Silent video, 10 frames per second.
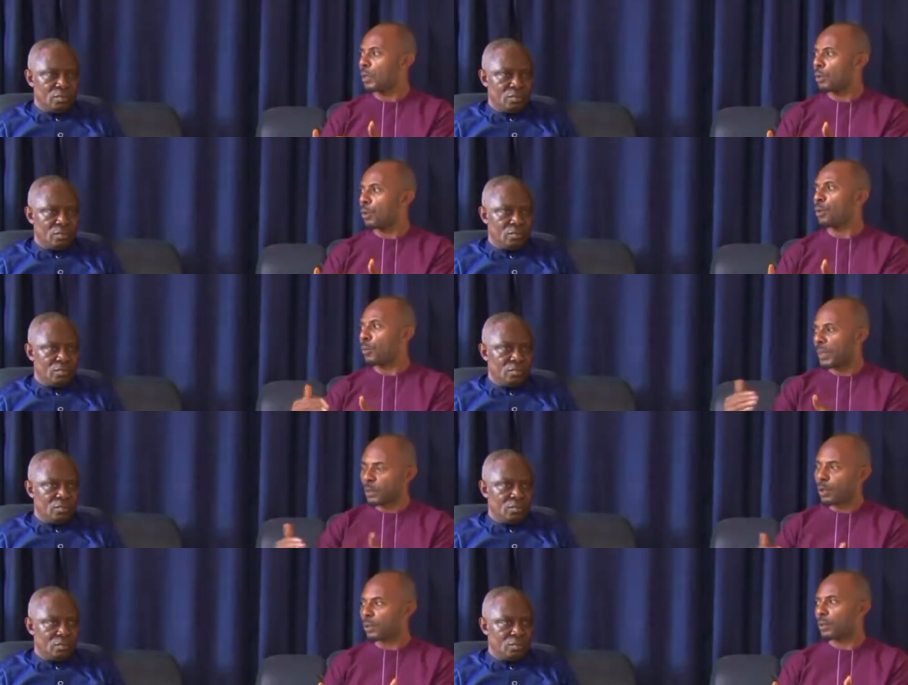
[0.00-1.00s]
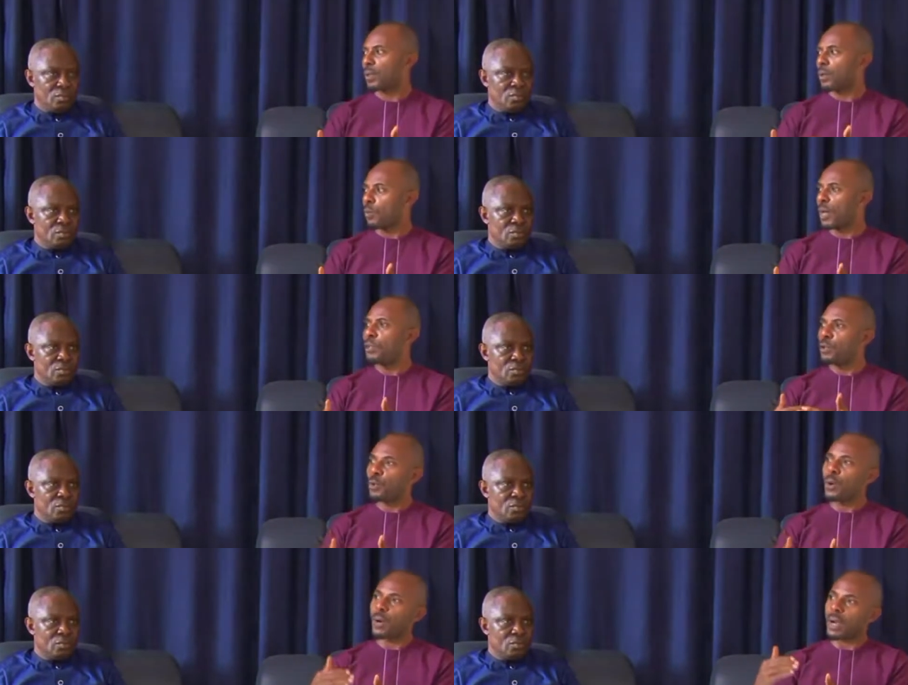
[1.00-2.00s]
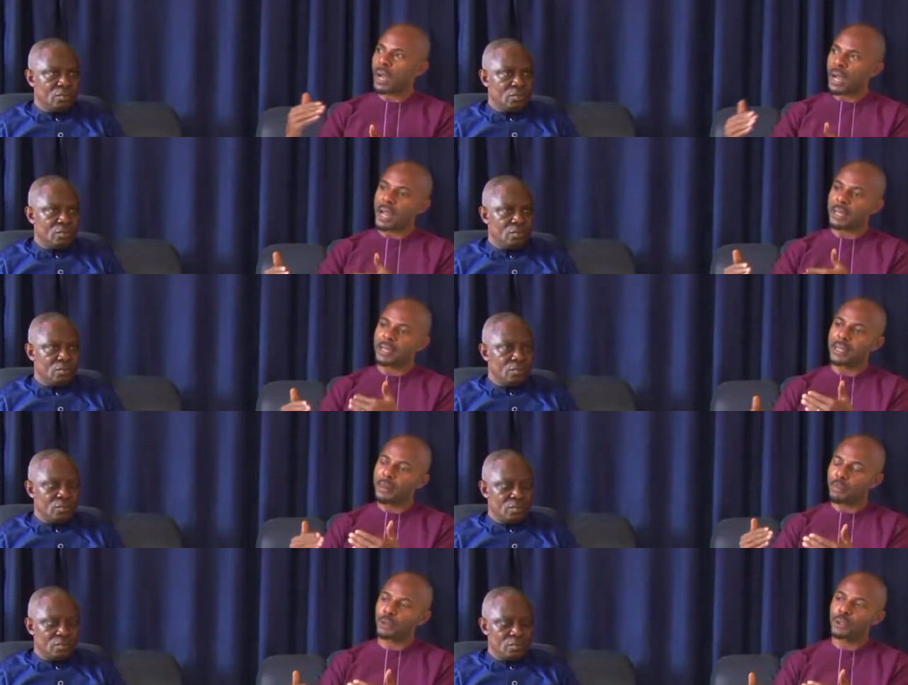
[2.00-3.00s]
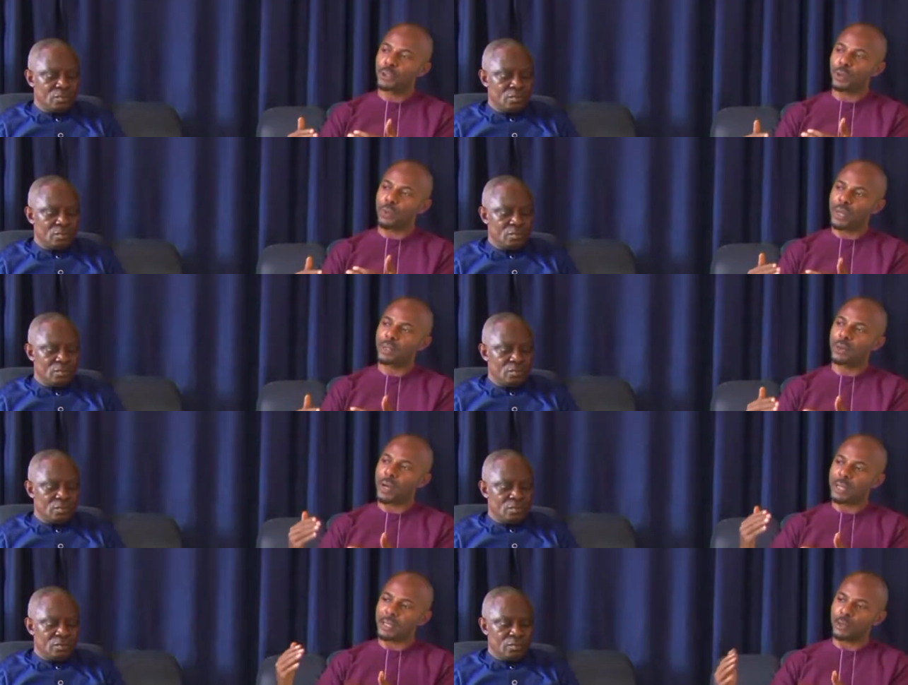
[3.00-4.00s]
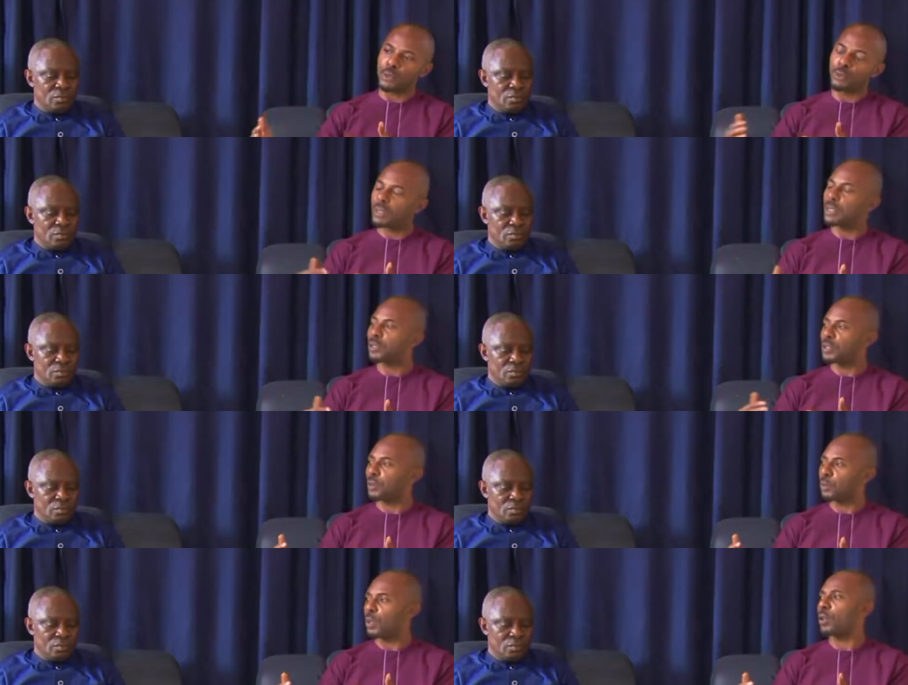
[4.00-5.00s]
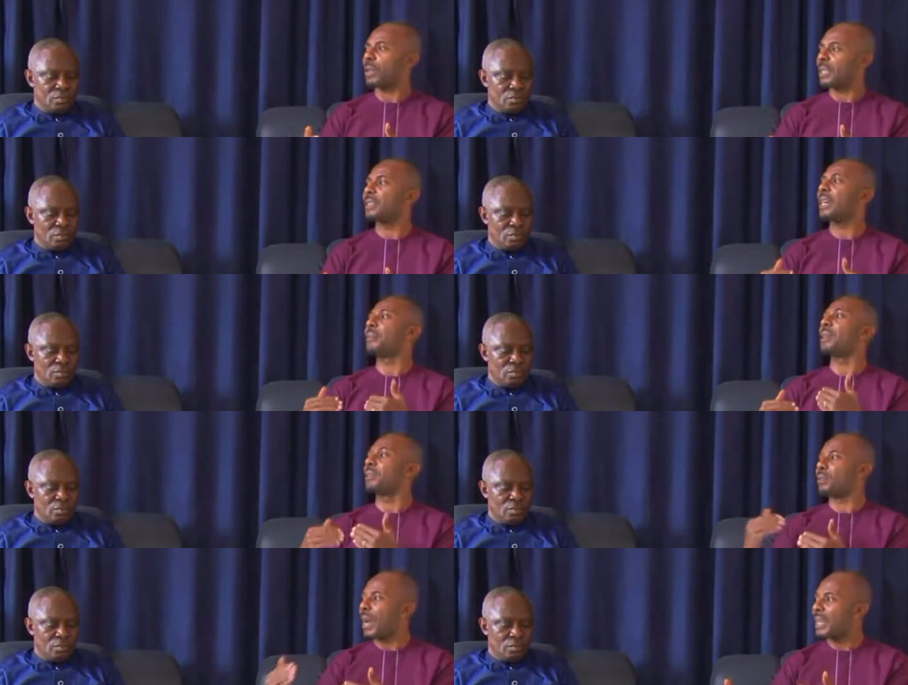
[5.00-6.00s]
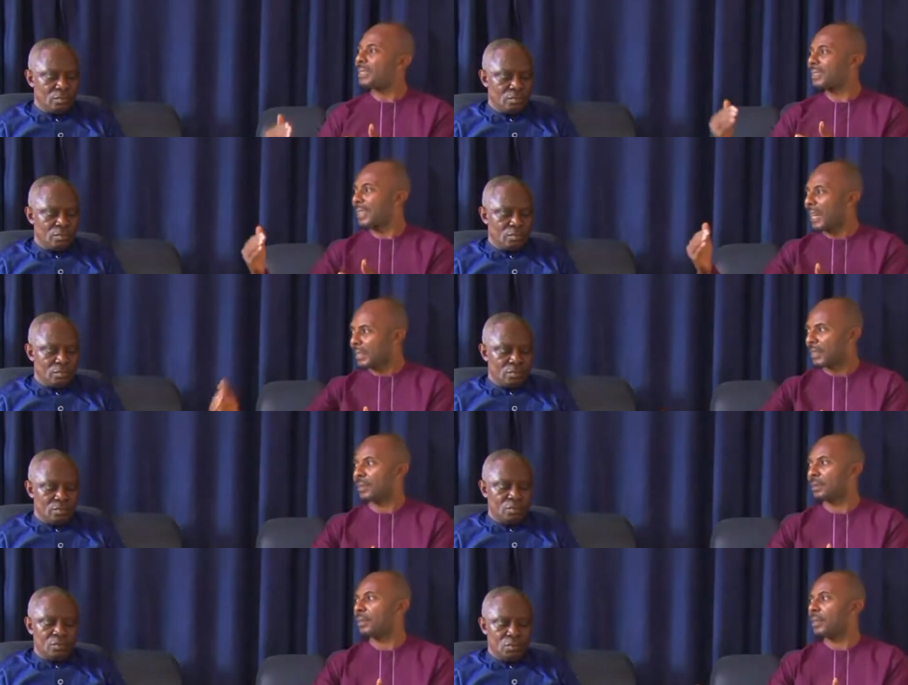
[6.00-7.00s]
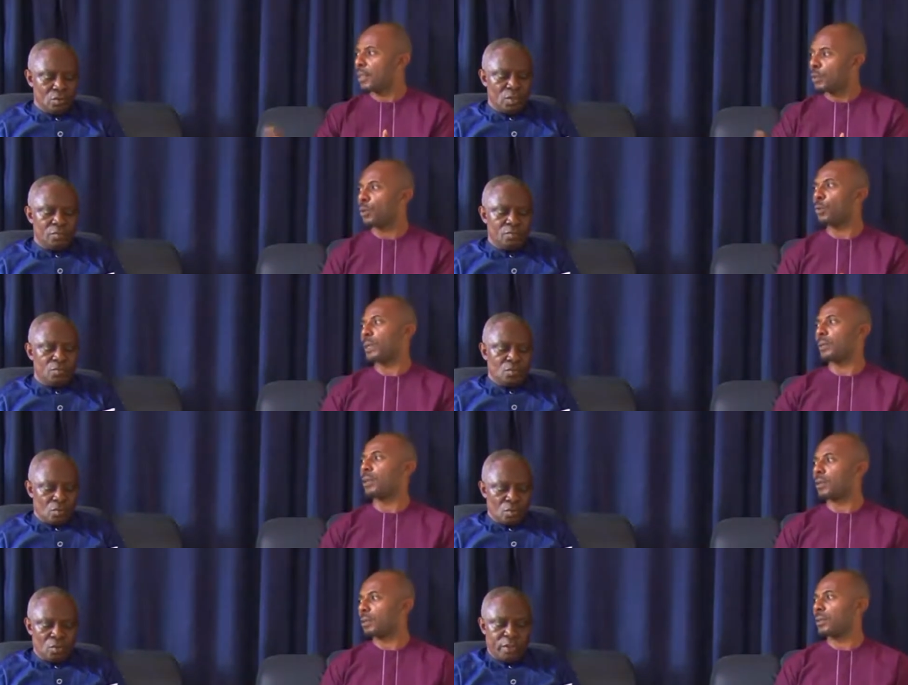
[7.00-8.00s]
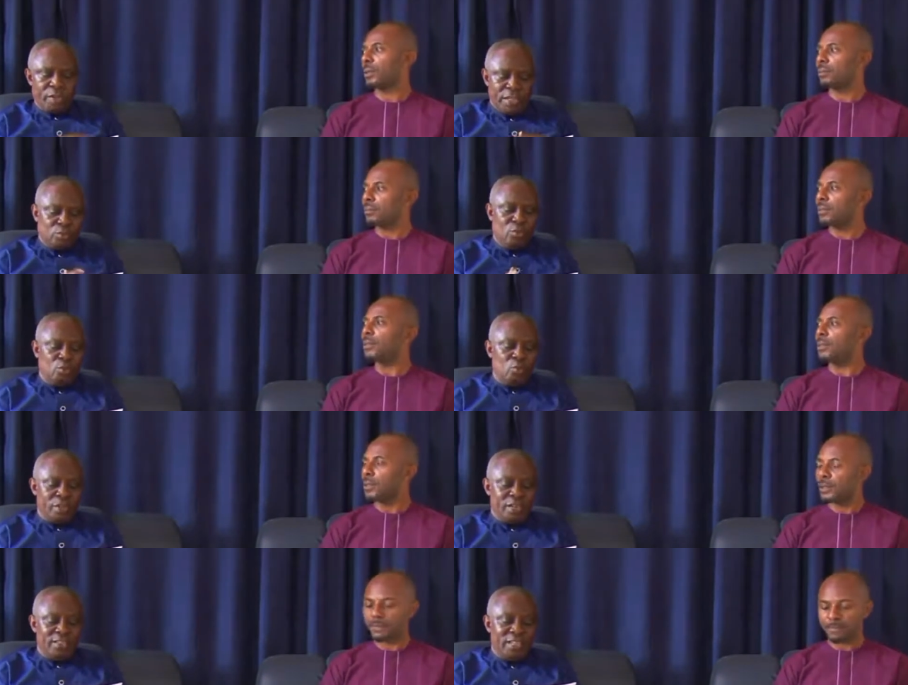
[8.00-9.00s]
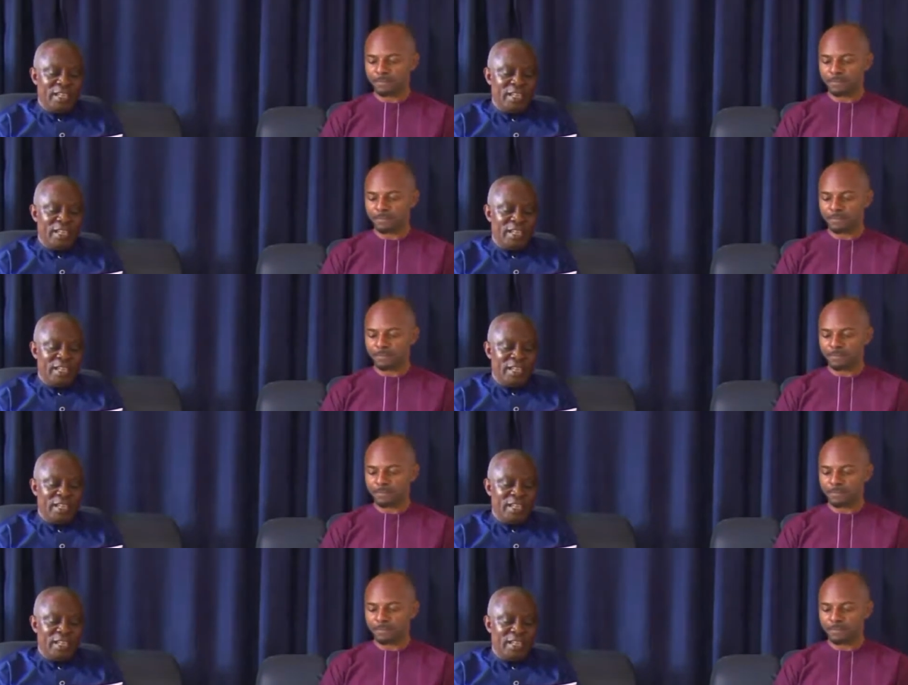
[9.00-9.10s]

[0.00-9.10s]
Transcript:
Speaker 1: you know, with God. When you are in that position, when you are in a good relationship with God, you can say, I'm in right standing you know, with God.
Speaker 2: Okay, let's continue. He